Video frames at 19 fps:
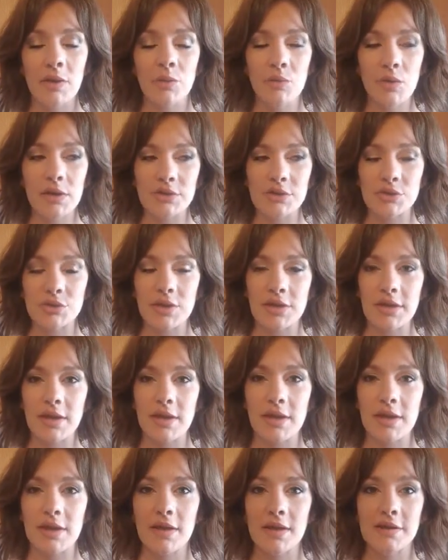I was
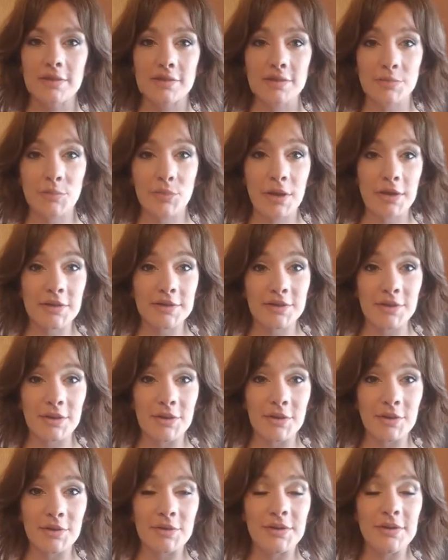drinking
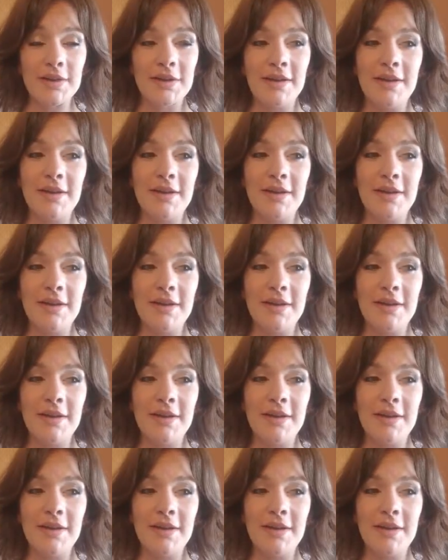espresso